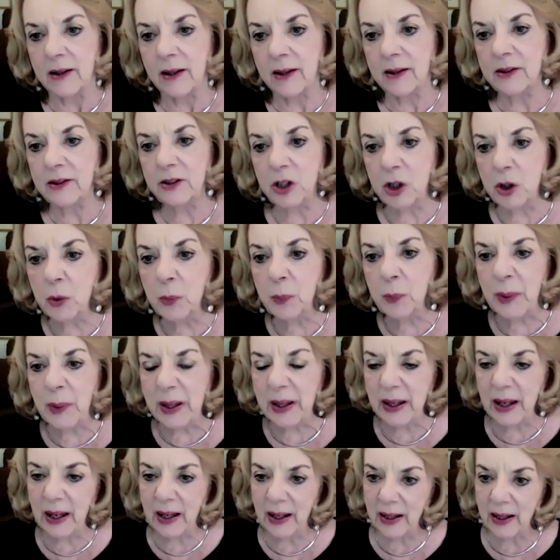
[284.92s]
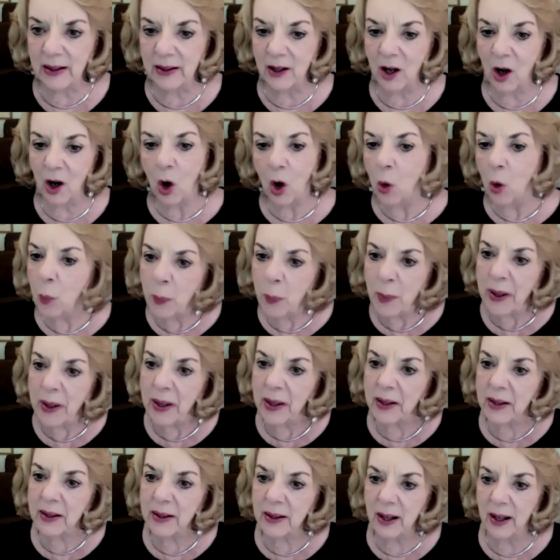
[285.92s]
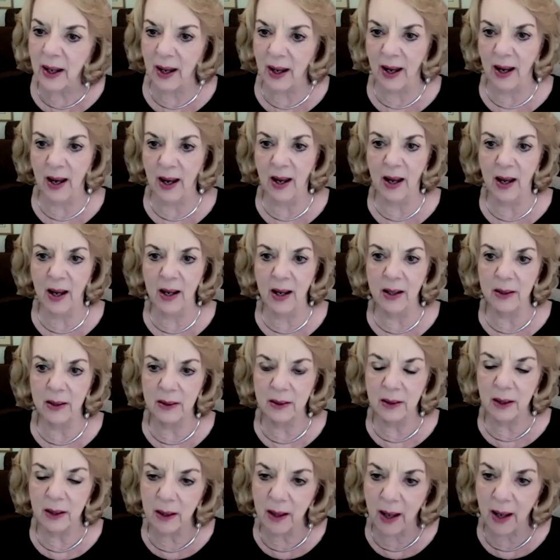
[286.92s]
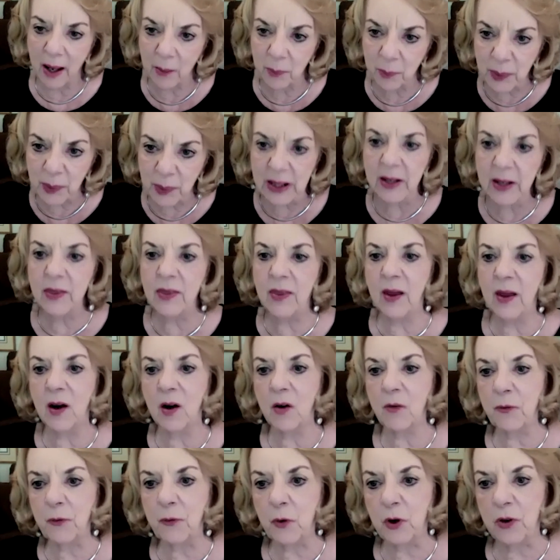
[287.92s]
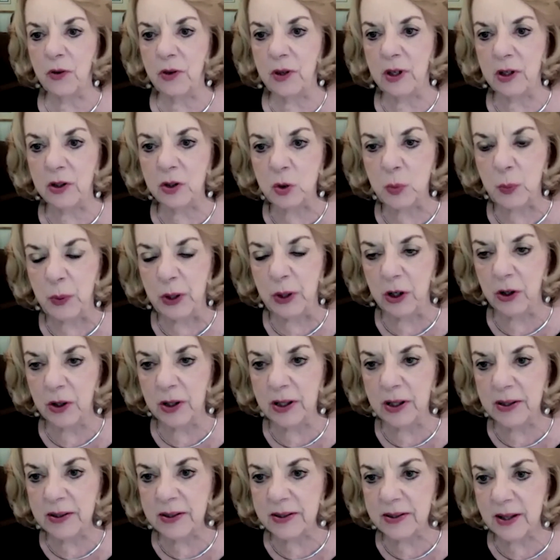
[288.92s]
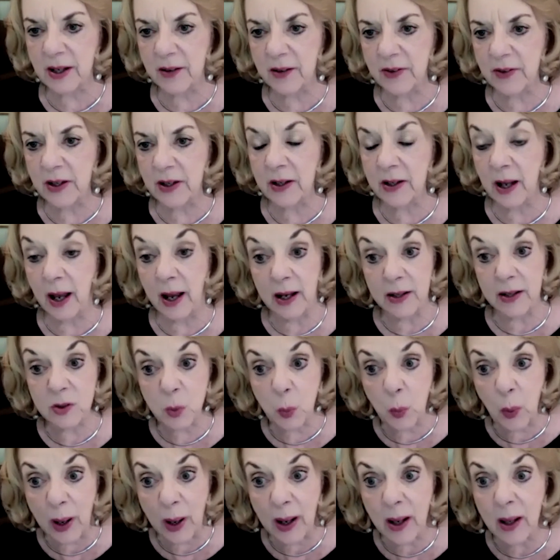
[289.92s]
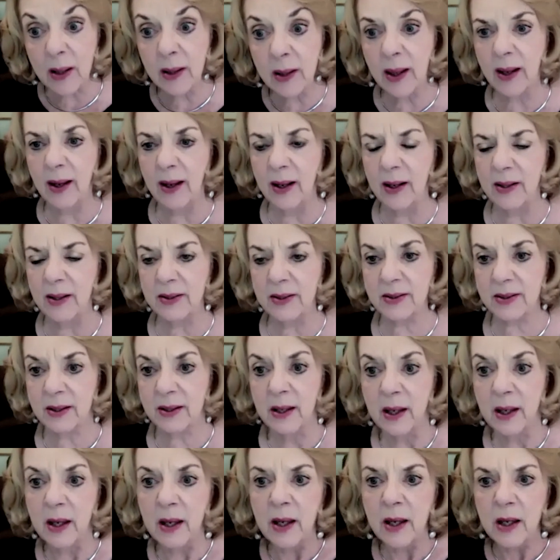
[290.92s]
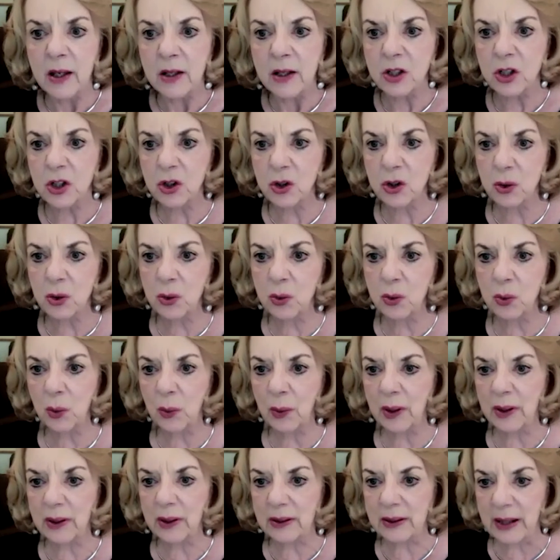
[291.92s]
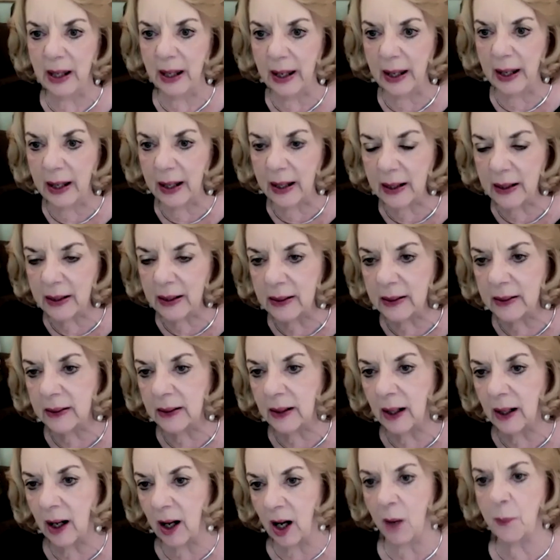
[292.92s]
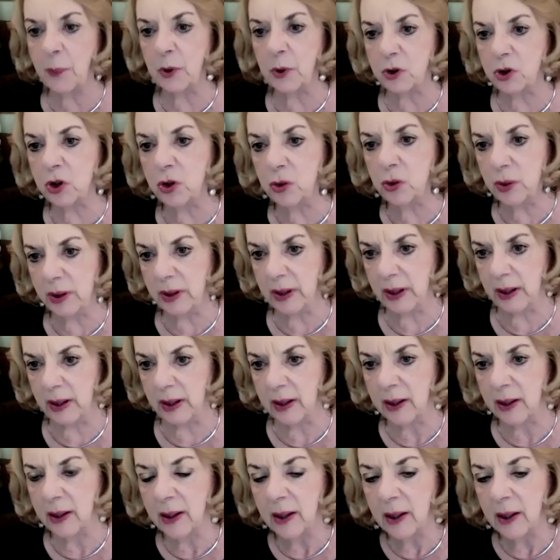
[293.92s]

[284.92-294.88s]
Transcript: you being open and being there for the experience of it, as well as to gain opportunity,